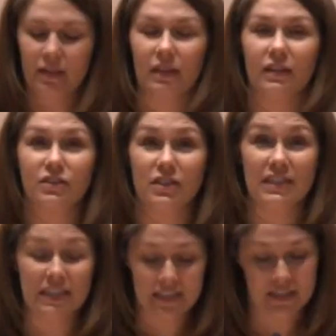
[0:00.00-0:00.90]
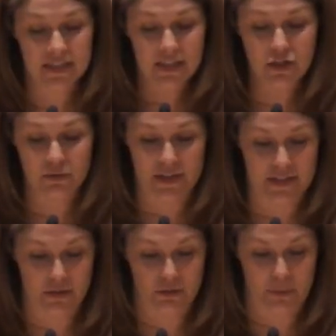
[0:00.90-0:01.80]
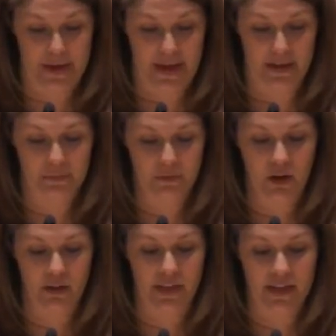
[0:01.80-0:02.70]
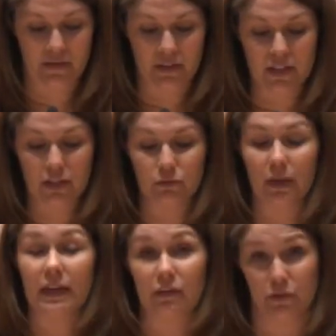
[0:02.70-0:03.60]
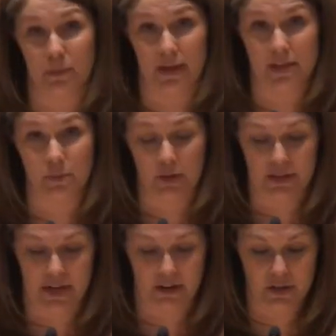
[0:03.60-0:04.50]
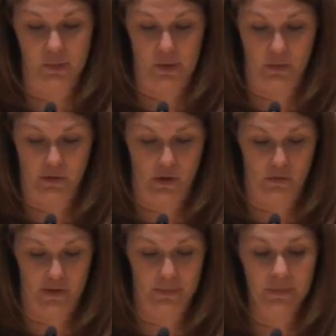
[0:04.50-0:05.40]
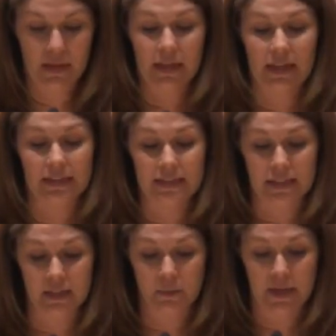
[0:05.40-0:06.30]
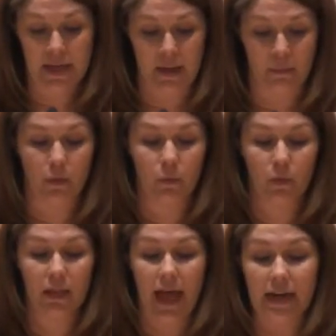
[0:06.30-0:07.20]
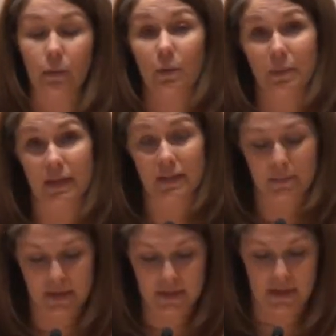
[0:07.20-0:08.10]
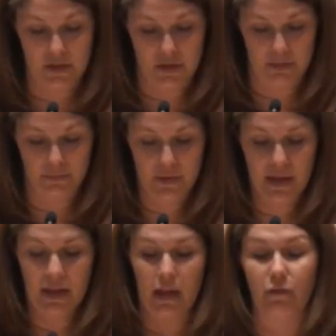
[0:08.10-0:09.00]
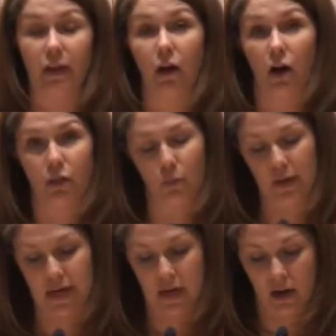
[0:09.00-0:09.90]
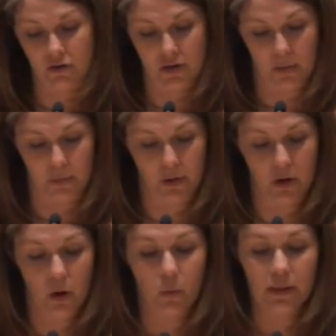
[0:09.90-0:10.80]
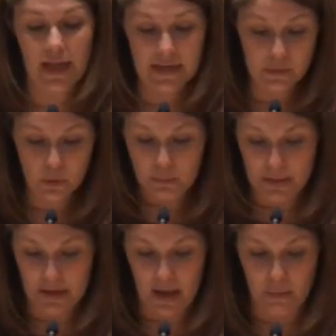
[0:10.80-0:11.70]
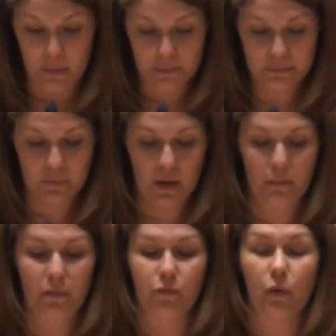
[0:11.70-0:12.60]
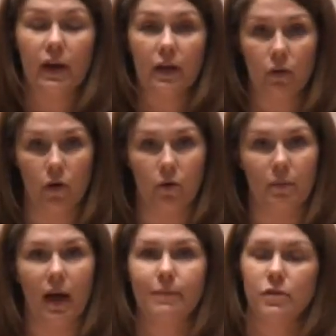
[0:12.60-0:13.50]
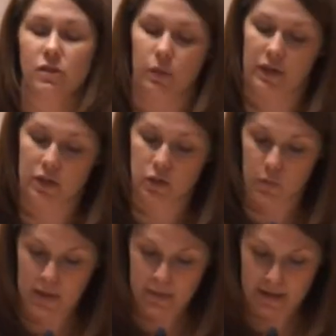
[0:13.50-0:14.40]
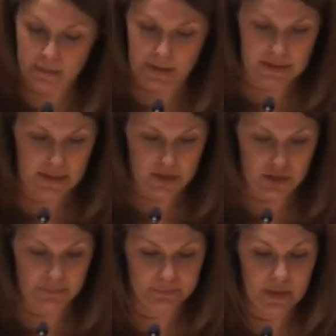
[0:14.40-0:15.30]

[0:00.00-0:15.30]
The logistics continue racing through my head. Are they even still running from Gettysburg to Harrisburg with COVID? It's 6 p.m. Will anyone be at the bus station? If I call the 1-800 number, will anyone pick up? Before I go home, I'm just going to swing by the bus station.